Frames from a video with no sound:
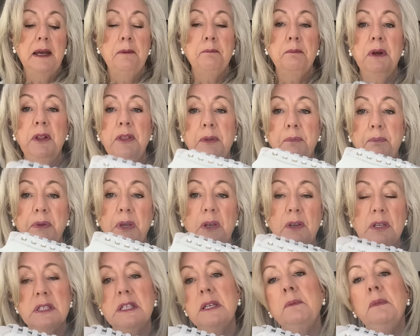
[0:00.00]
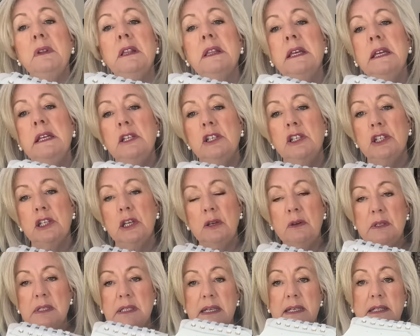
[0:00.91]
But the beauty with these
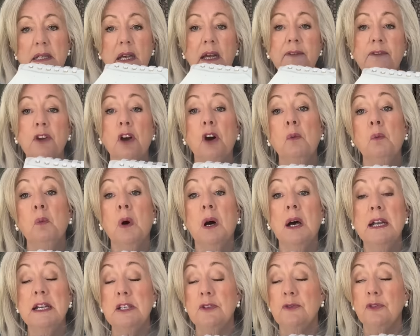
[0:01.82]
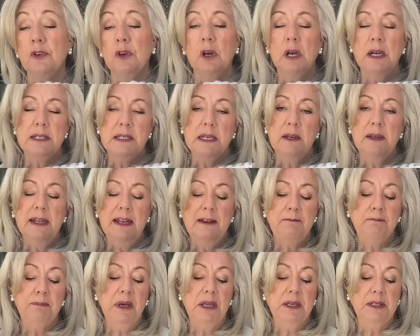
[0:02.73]
shoes is I've got a wide foot. I don't
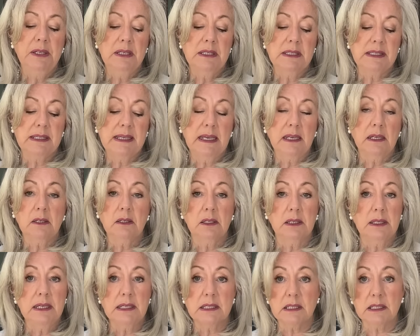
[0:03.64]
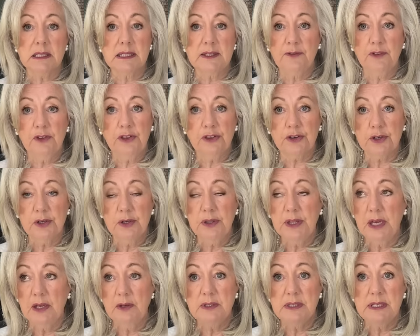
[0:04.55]
have bunions, thank goodness, because if you threw
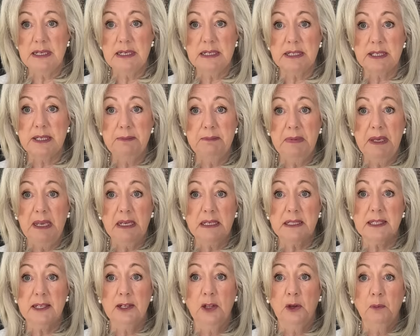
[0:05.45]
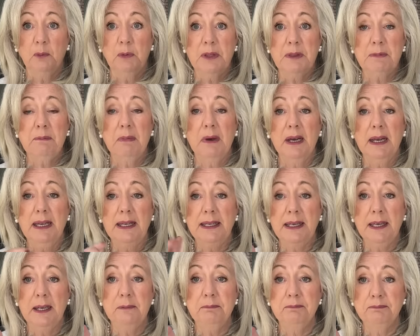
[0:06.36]
those into the mix along with my
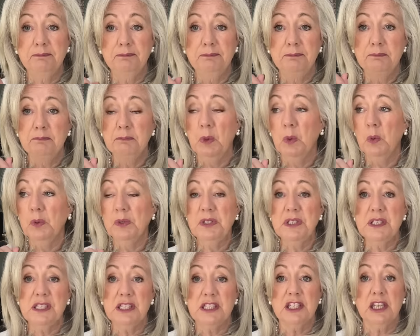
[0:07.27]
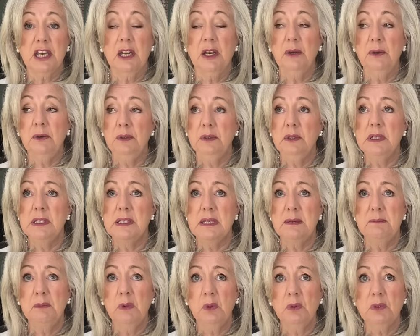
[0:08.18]
um, Morton's toe, is
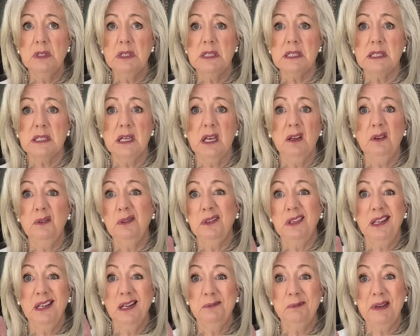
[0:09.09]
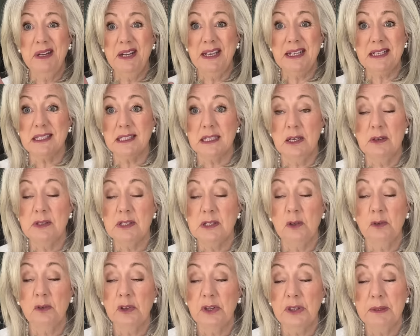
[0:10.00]
it Morton's toe? You know, my next toe is
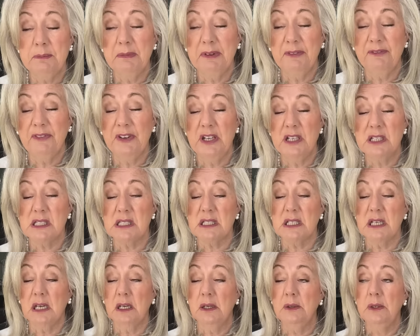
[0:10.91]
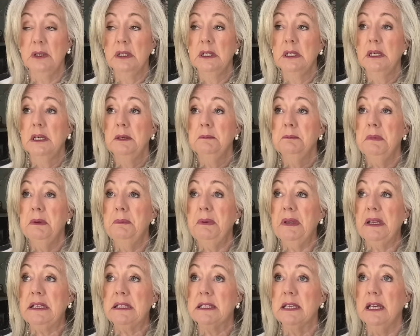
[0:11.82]
longer than my first toe, my
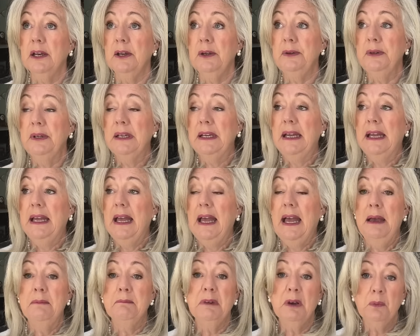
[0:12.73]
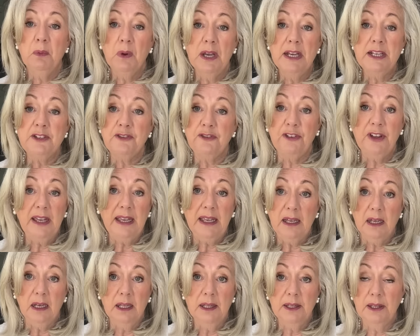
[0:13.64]
big toe, and my wide
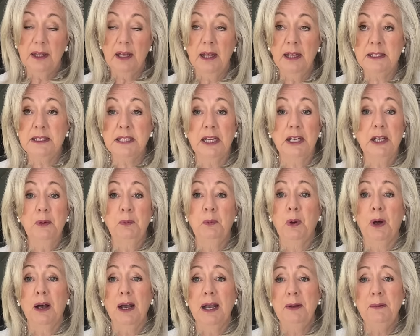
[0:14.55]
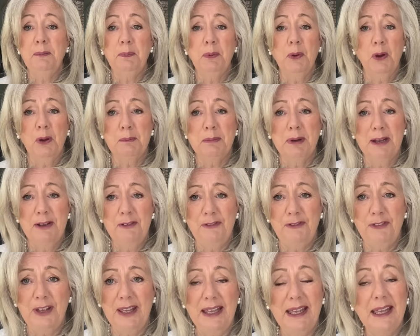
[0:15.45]
feet. I, I don't know why
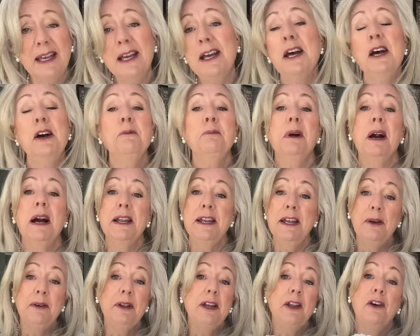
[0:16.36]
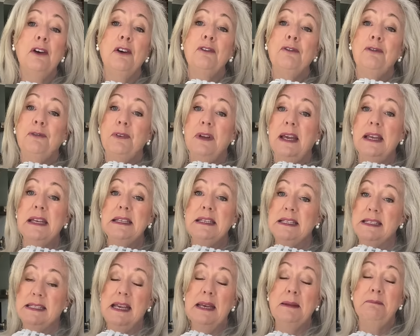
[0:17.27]
comfy. But I know a lot of
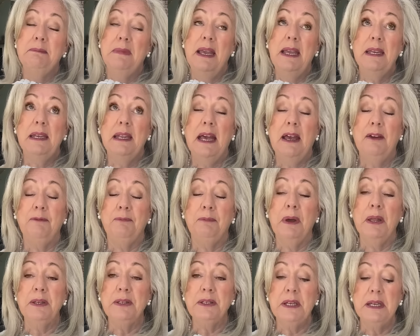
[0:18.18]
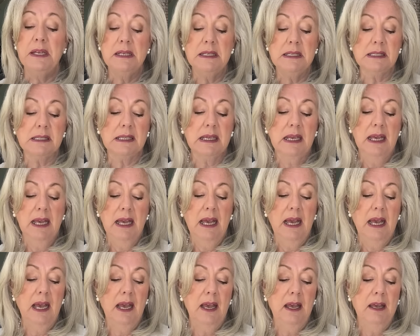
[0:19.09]
ladies and men have bunions.
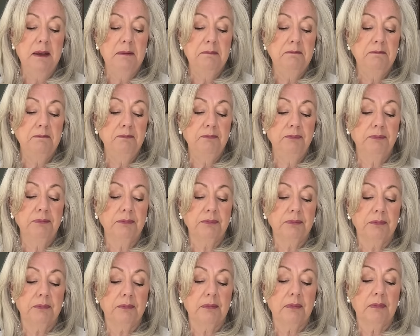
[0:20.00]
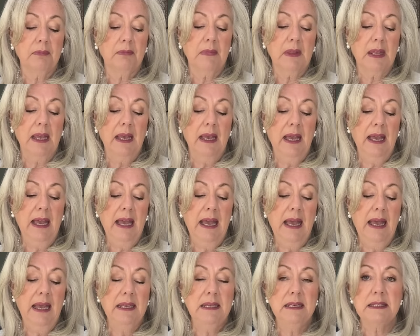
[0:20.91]
Um,
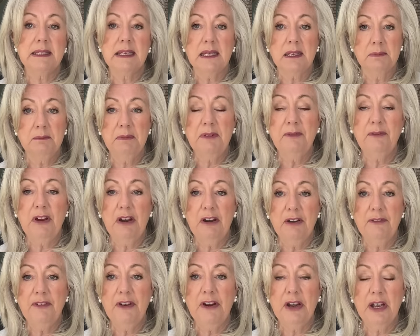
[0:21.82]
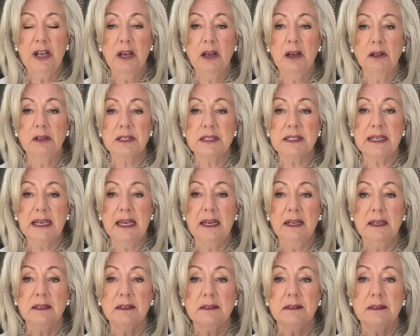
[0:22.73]
and it can be very, very hard to
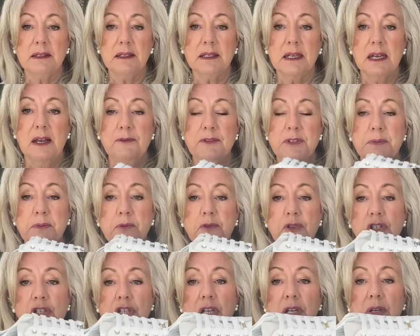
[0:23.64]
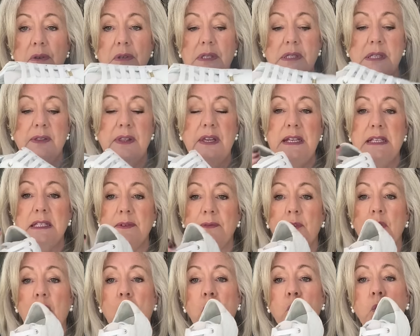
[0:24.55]
get comfortable shoes. So these have
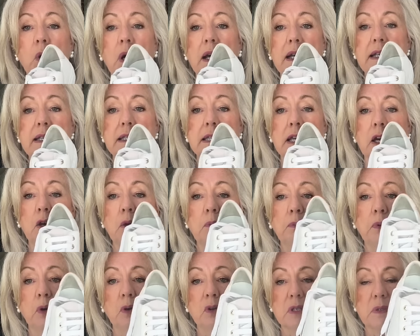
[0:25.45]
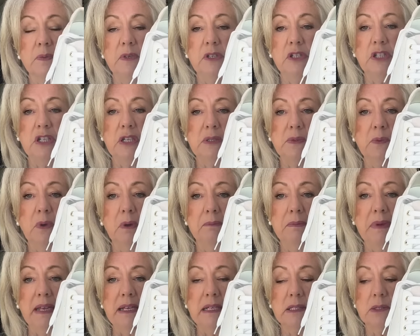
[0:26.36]
got a wide toe box, which is what
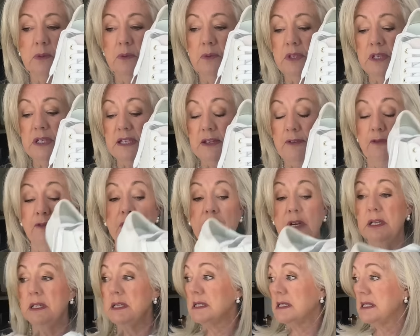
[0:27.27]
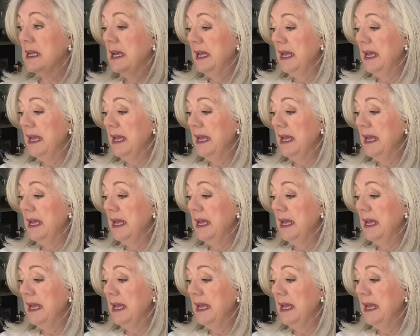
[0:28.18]
makes all the difference.